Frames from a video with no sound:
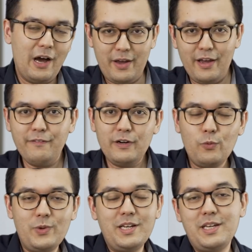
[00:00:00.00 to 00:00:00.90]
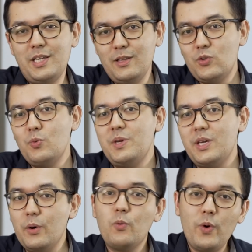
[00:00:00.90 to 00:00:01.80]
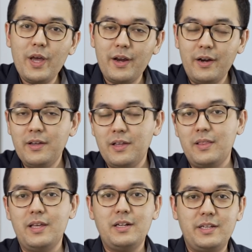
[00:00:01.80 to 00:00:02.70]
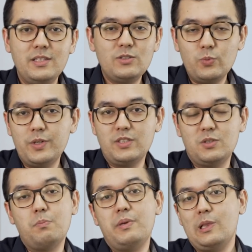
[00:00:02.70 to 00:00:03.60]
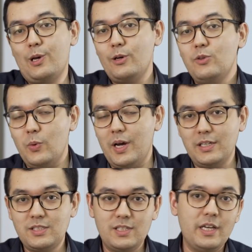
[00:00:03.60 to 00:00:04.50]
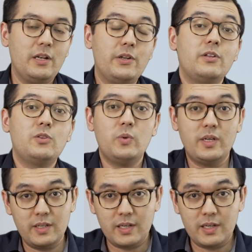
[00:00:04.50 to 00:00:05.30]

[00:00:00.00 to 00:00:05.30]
However, we need to be aware that these words belong to us and not to other